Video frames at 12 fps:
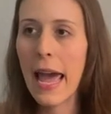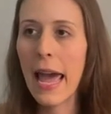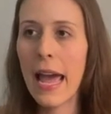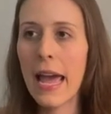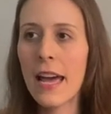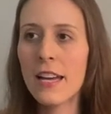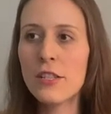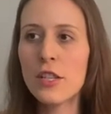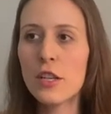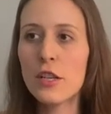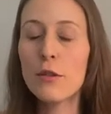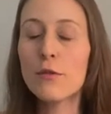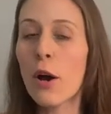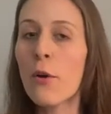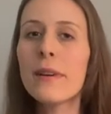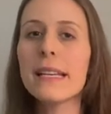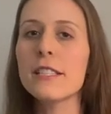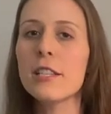And you
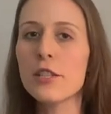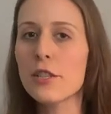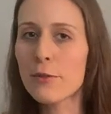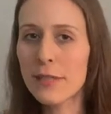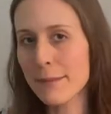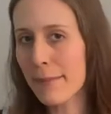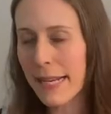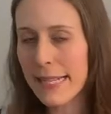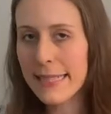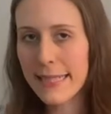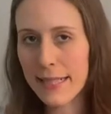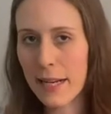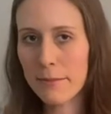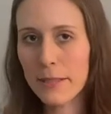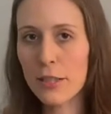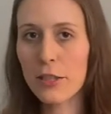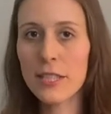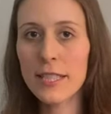don't need to do as many
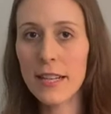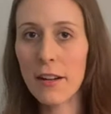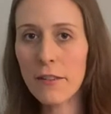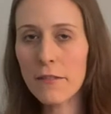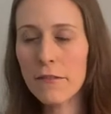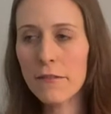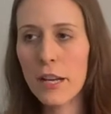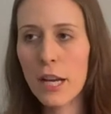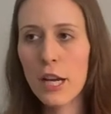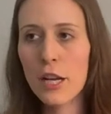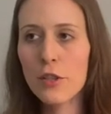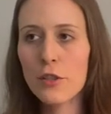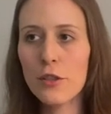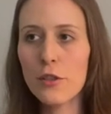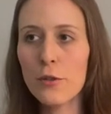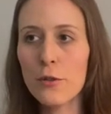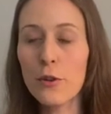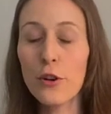steps yourself
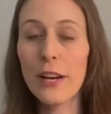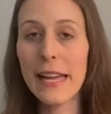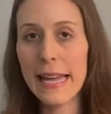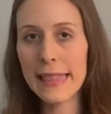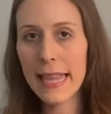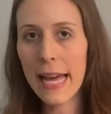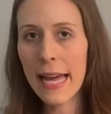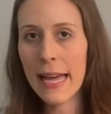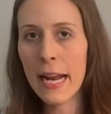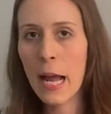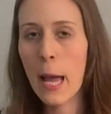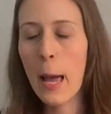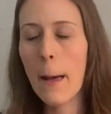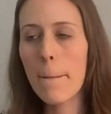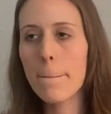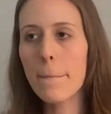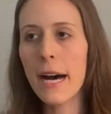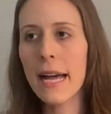to create that.
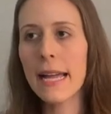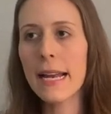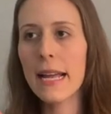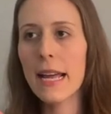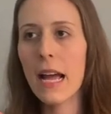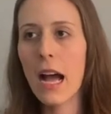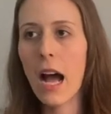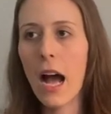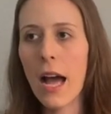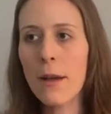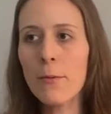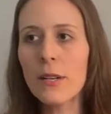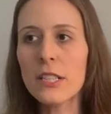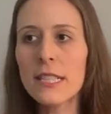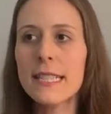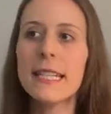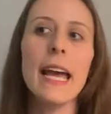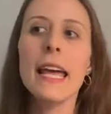But I will
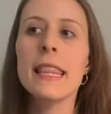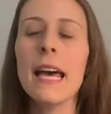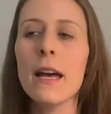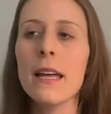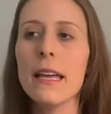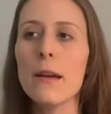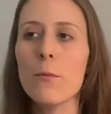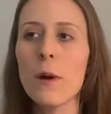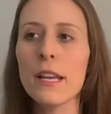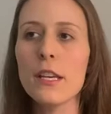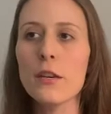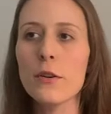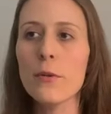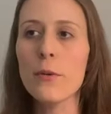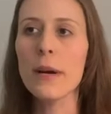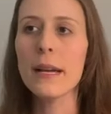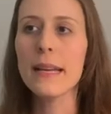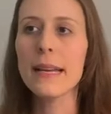say that when
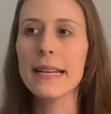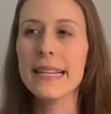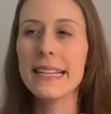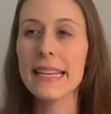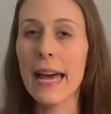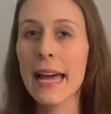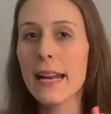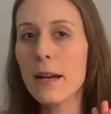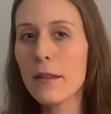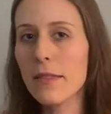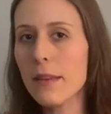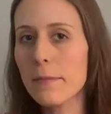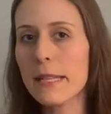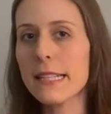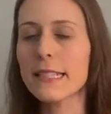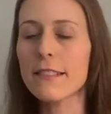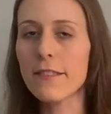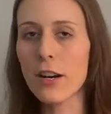you get the
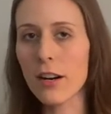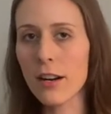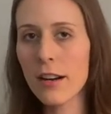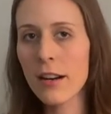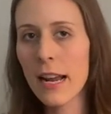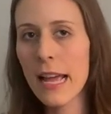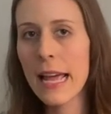piece of art,